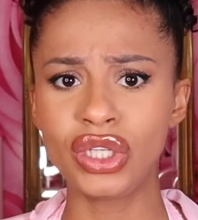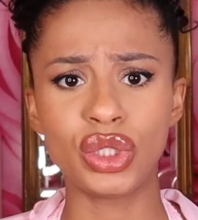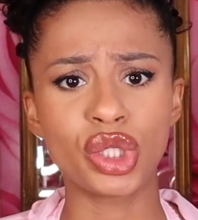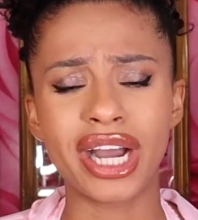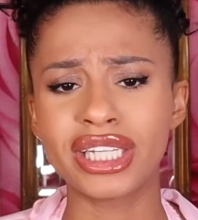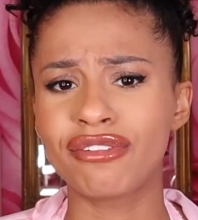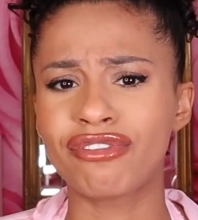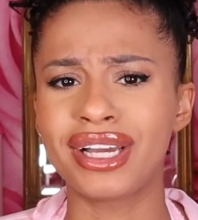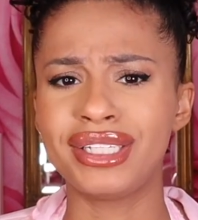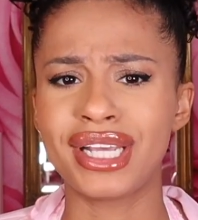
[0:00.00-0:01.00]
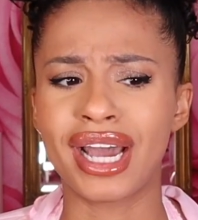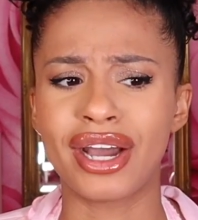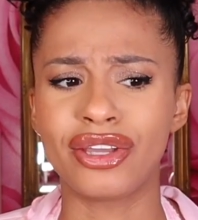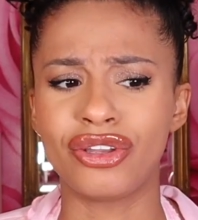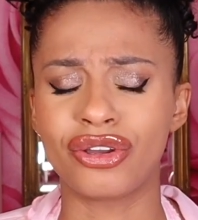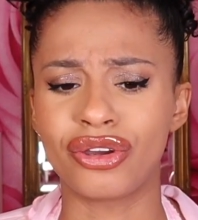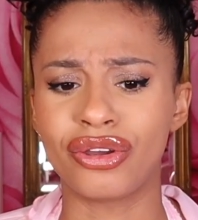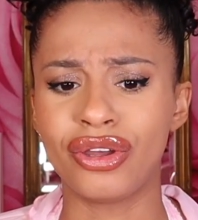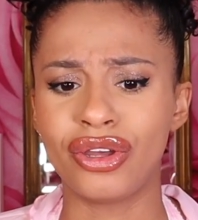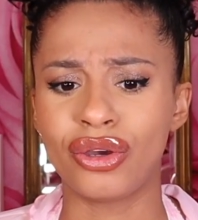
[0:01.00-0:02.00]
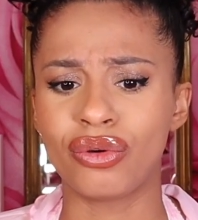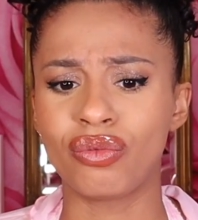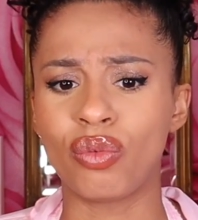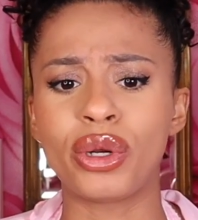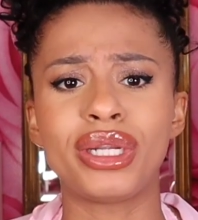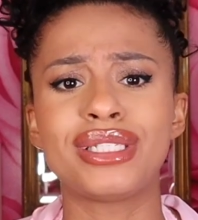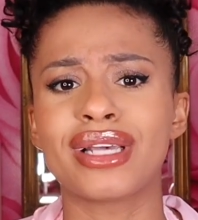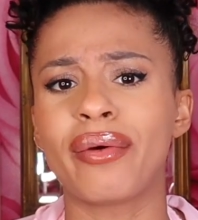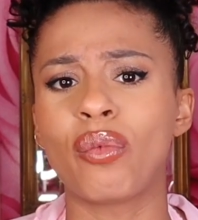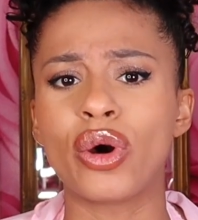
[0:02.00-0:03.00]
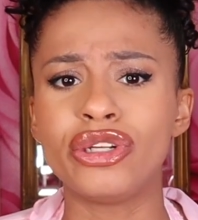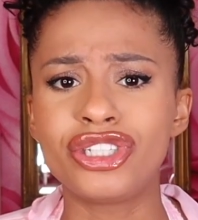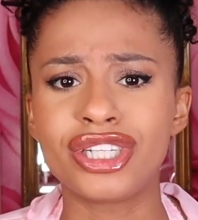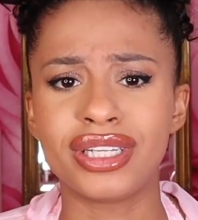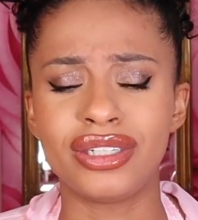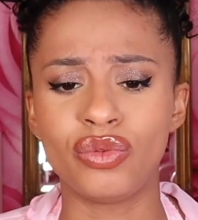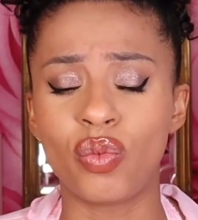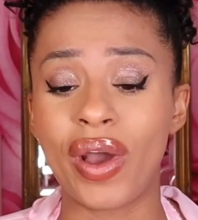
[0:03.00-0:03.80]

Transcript: tried to find out, you know, what it is I wanted,